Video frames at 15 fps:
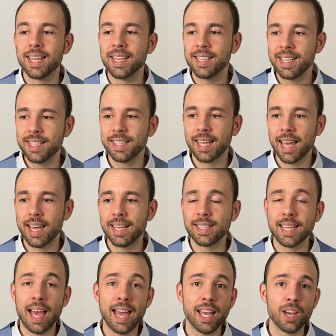in this
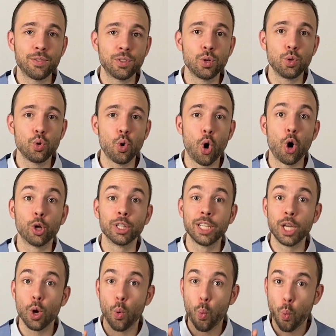case, I have to do
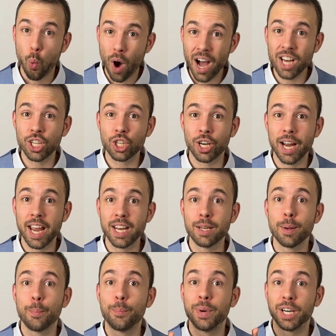only one
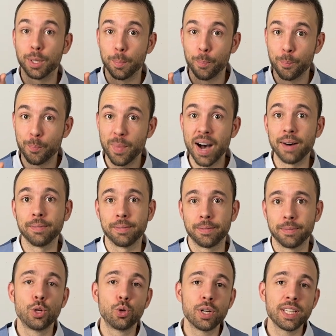trade per month
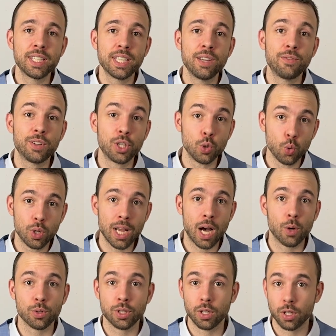to receive
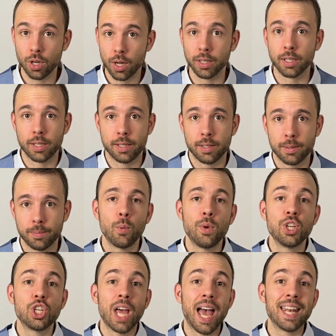$2,000,
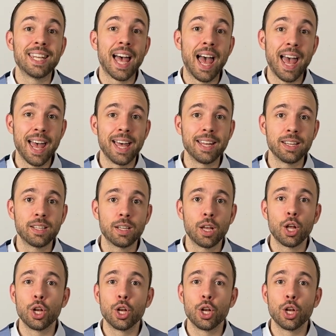which at the end,